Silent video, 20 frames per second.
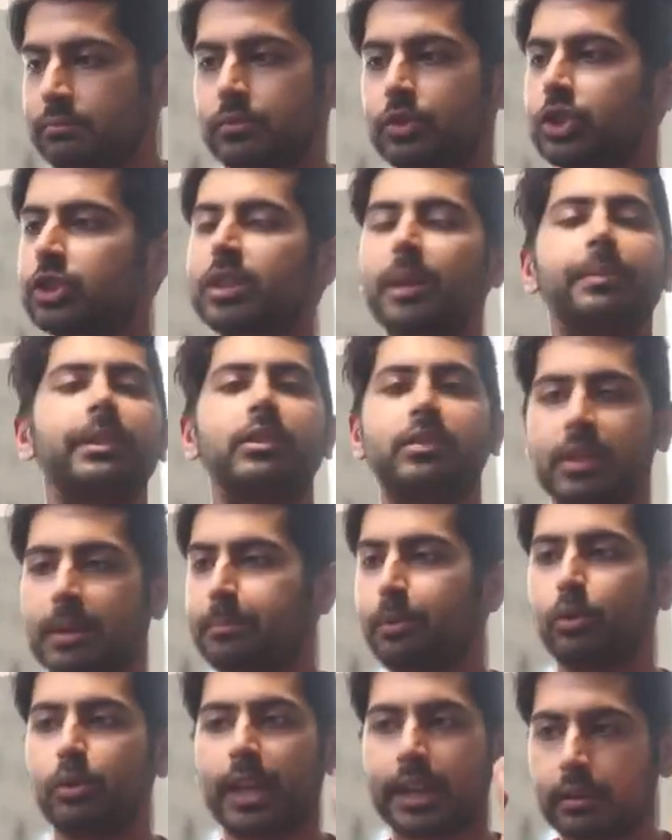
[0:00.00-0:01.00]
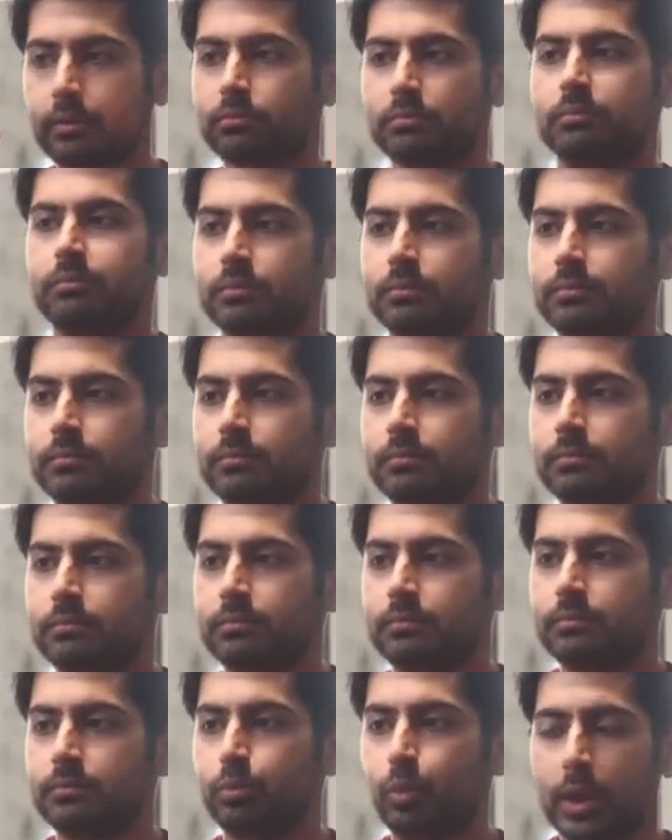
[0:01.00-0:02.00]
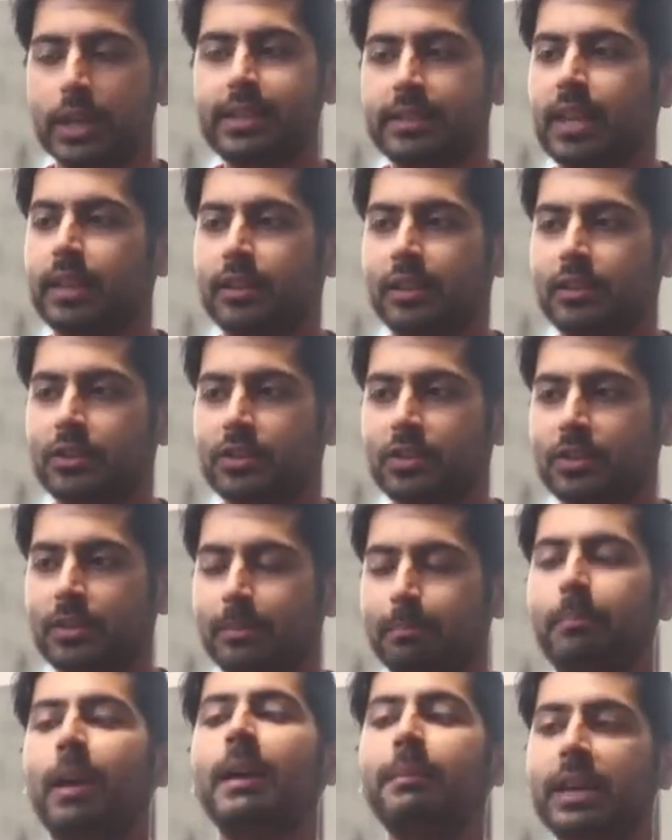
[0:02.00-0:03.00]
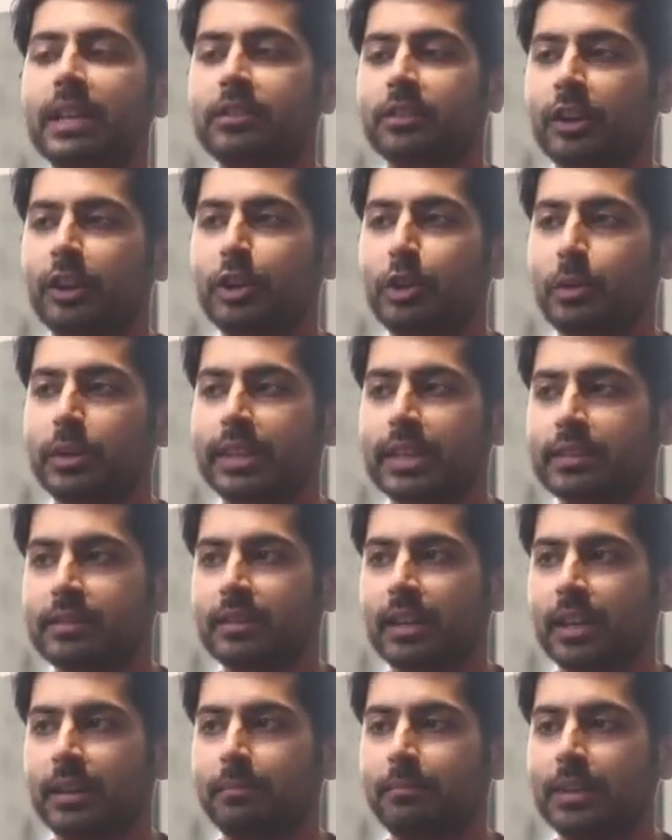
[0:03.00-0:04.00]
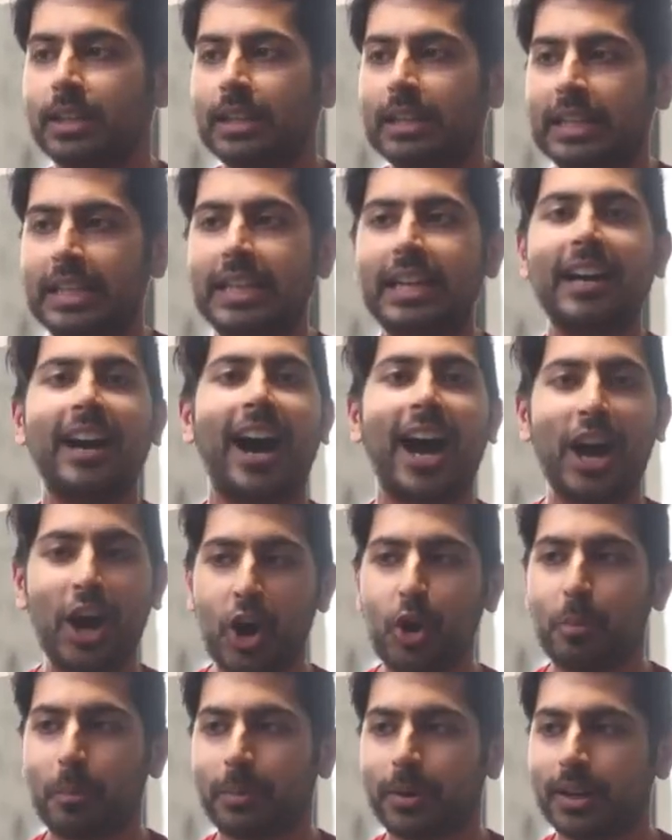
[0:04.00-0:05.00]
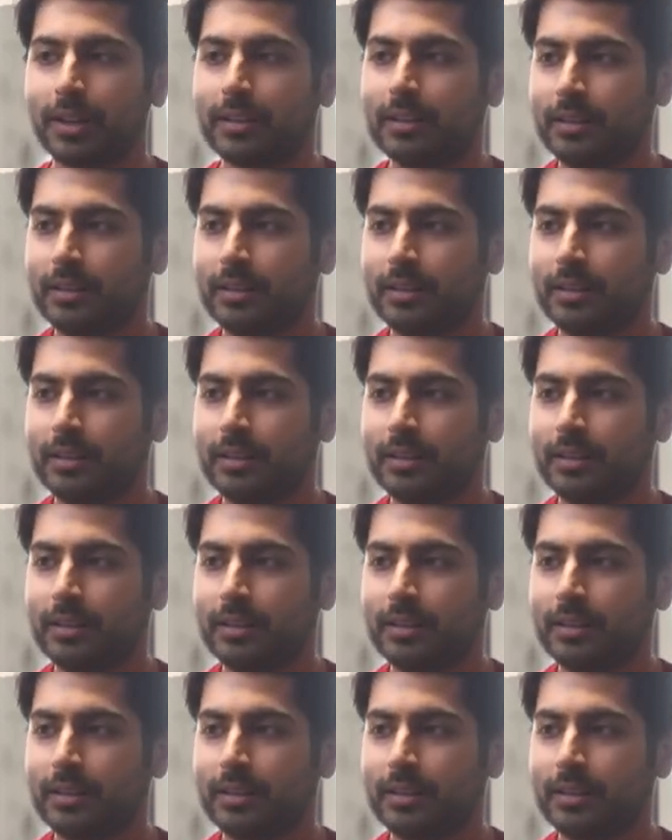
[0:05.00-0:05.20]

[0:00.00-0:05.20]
Just something simple, like one sentence. Maybe it's going to do it this time. I hope.